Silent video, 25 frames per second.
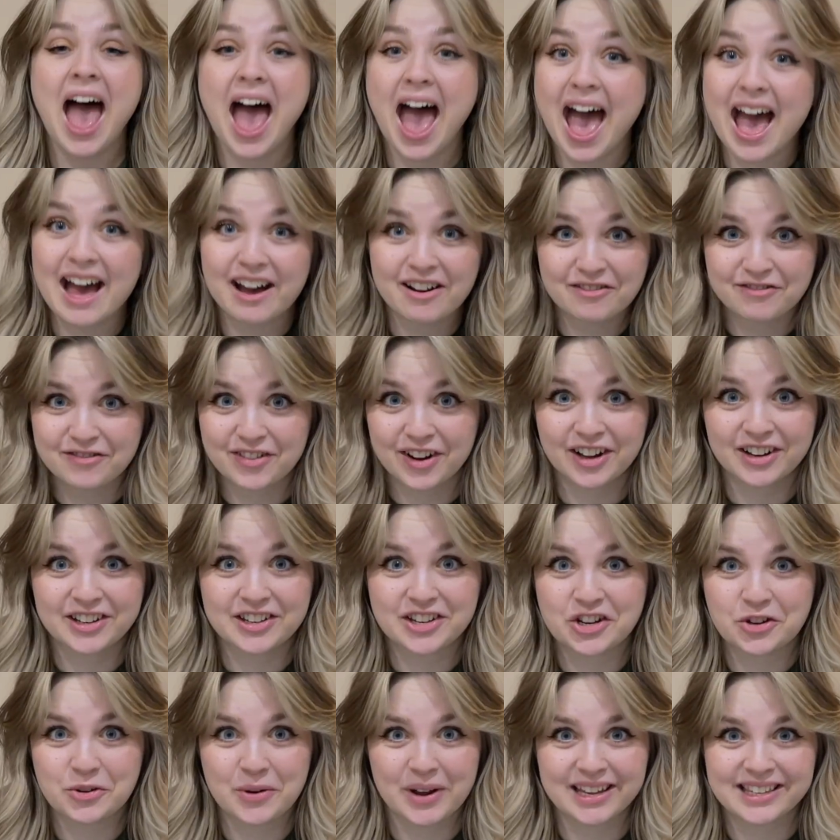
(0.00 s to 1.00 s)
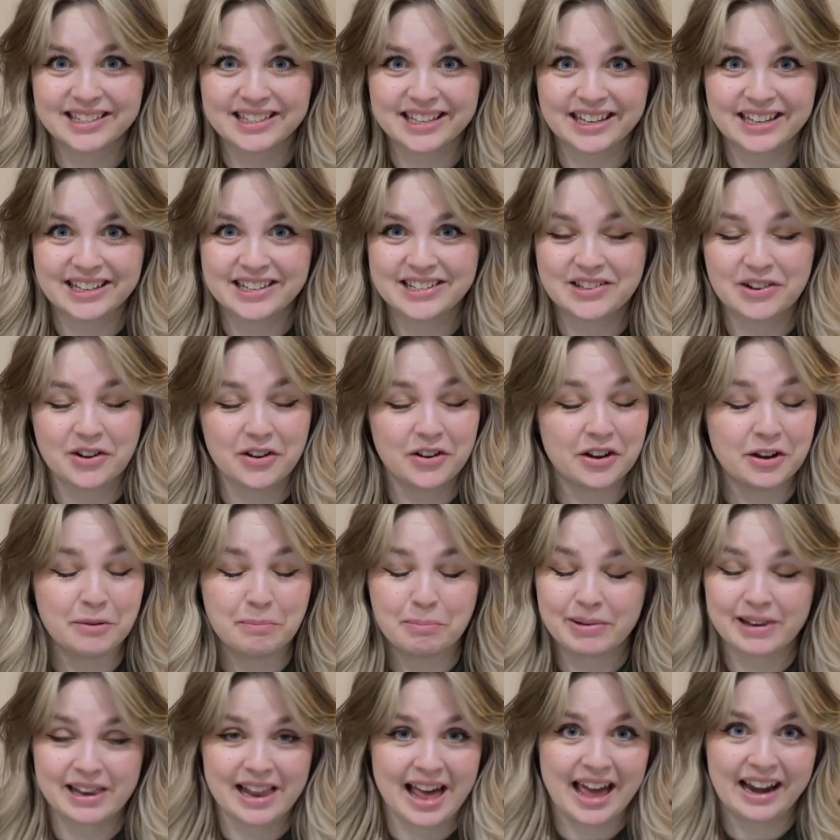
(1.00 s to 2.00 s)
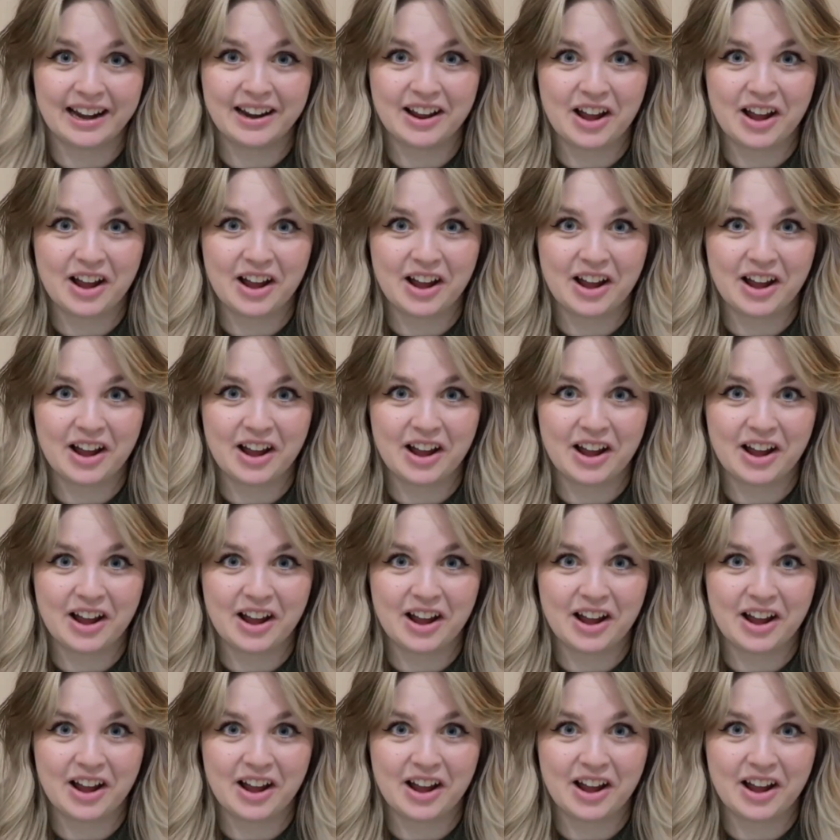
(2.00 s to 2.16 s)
ever to exist on planet